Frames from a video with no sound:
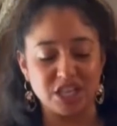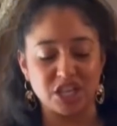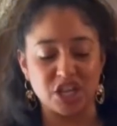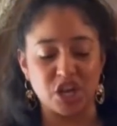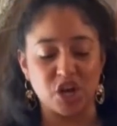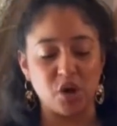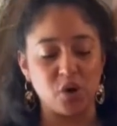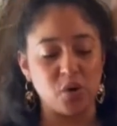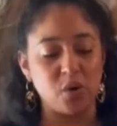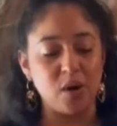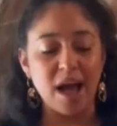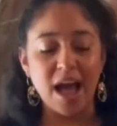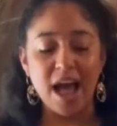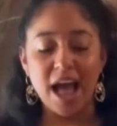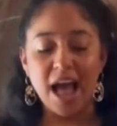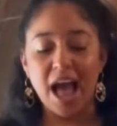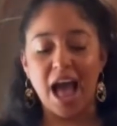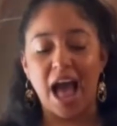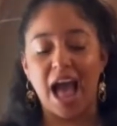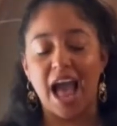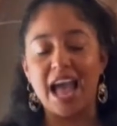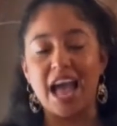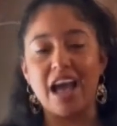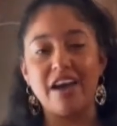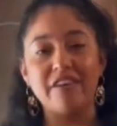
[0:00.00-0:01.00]
So
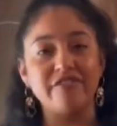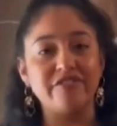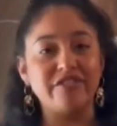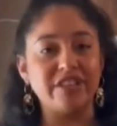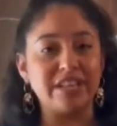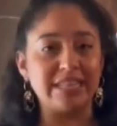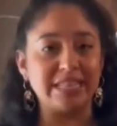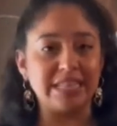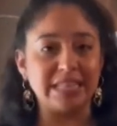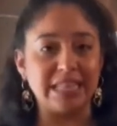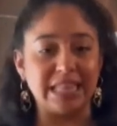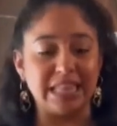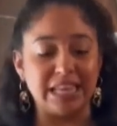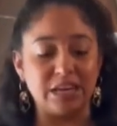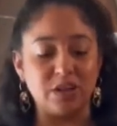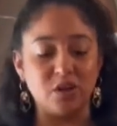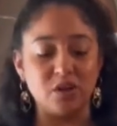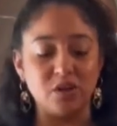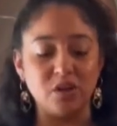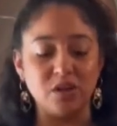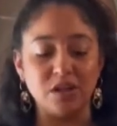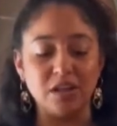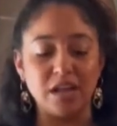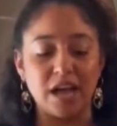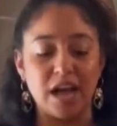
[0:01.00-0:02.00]
I have this
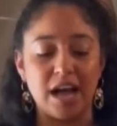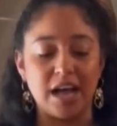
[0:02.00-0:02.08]
little